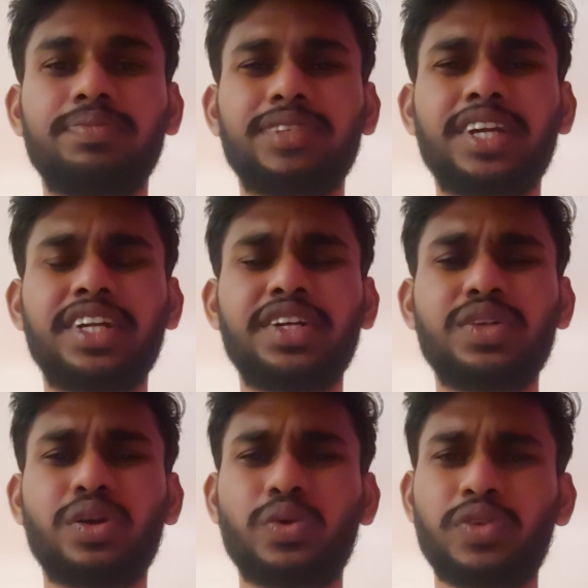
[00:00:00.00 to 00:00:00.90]
get into
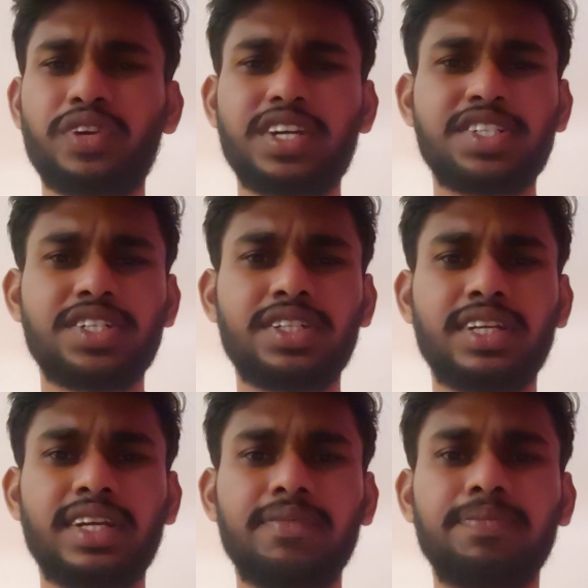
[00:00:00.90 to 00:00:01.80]
the notification,
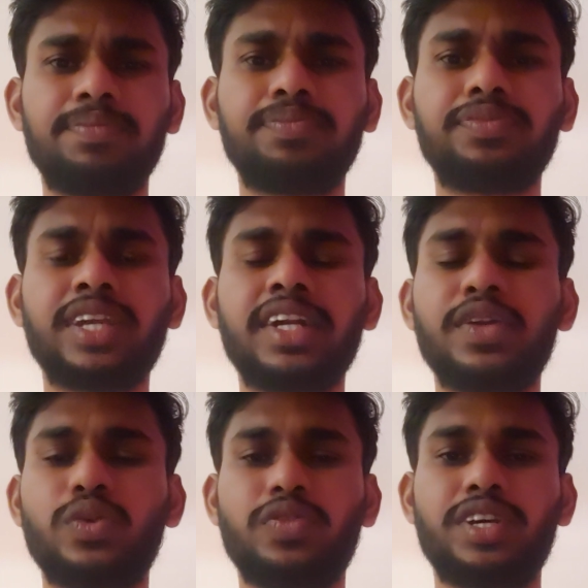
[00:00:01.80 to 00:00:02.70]
get a
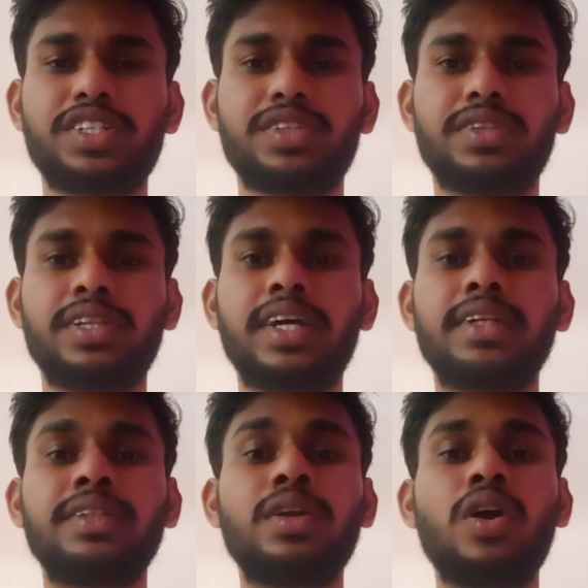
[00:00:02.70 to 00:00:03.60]
notification.
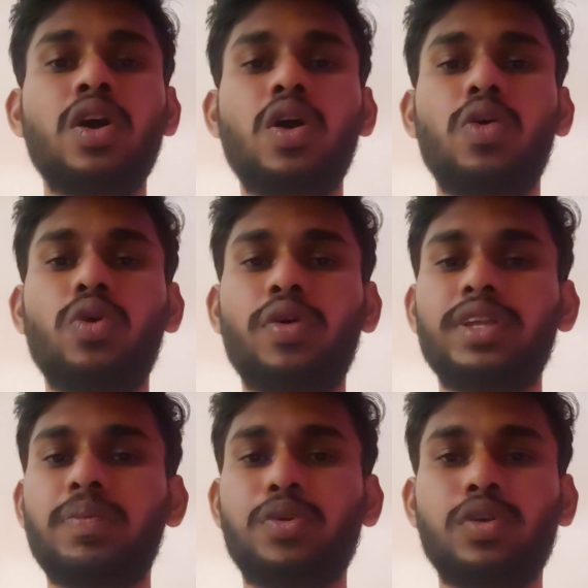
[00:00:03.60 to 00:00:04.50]
Then whoever the
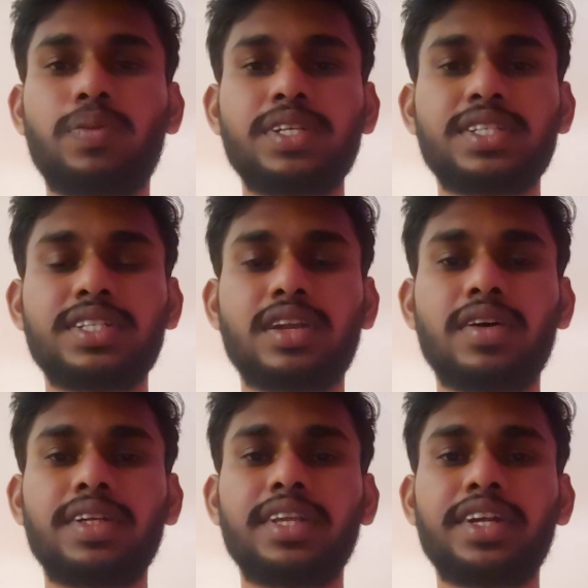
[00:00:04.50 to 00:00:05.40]
approval person log
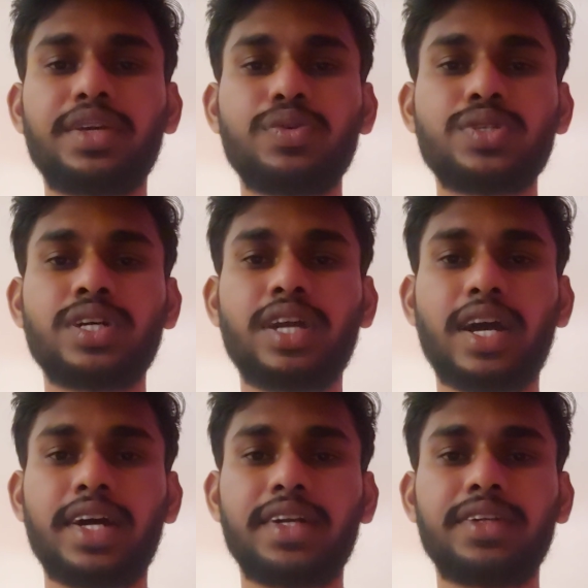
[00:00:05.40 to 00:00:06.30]
in their user,
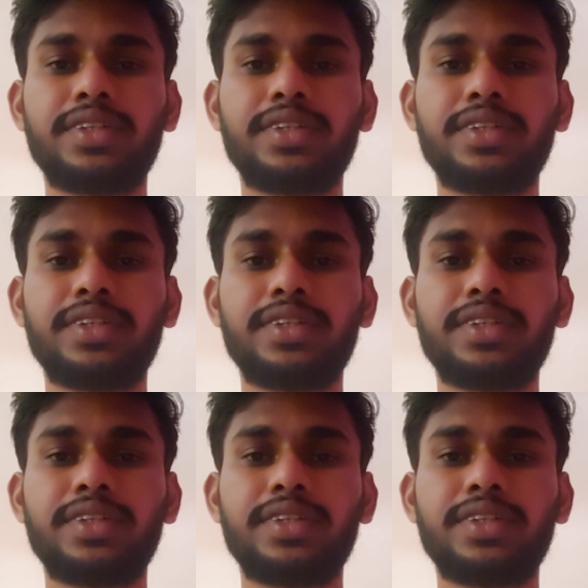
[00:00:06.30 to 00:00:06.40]
and